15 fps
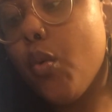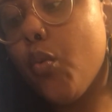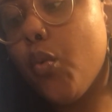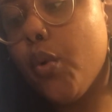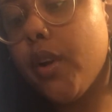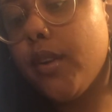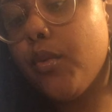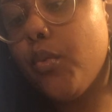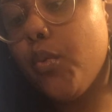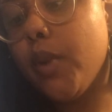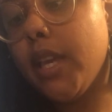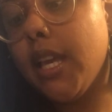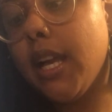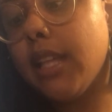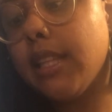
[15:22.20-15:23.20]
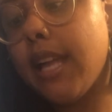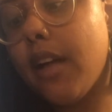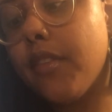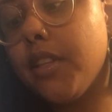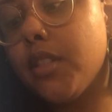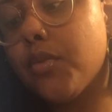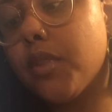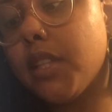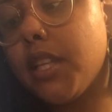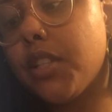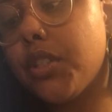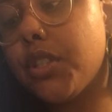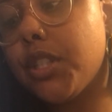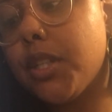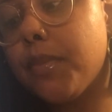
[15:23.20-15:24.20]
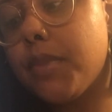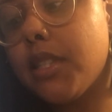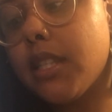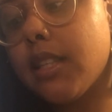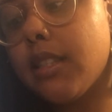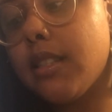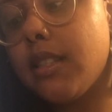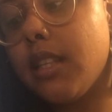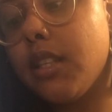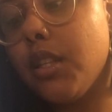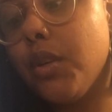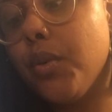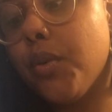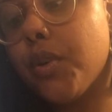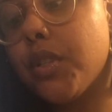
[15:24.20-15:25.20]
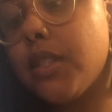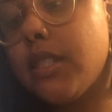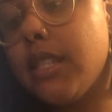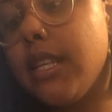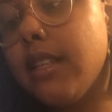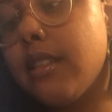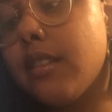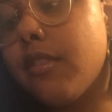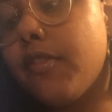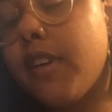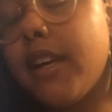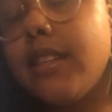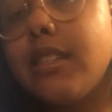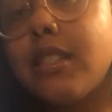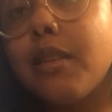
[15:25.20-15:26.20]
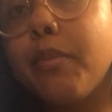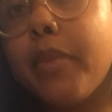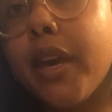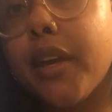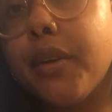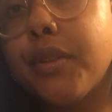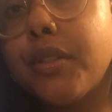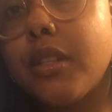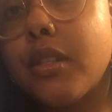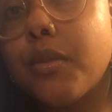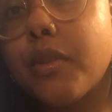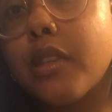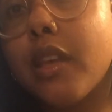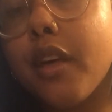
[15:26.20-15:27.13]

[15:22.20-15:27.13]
Would we allow these relationships to continue or seek to find symbiosis with